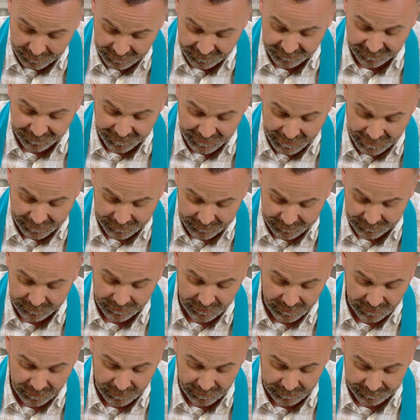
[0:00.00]
in fact,
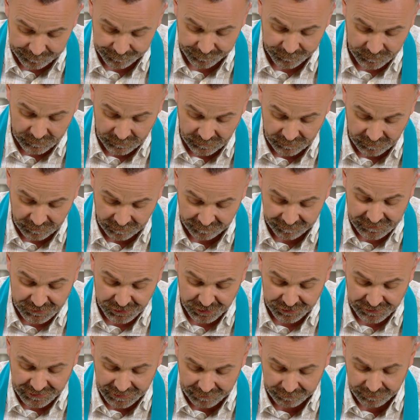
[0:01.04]
um, a
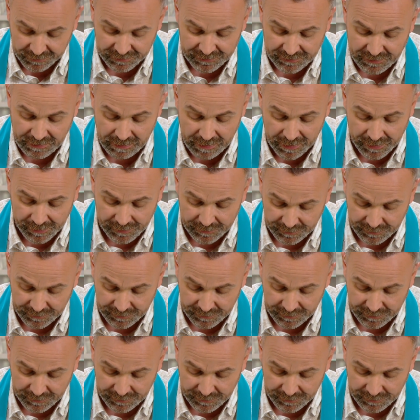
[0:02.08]
vegetarian diet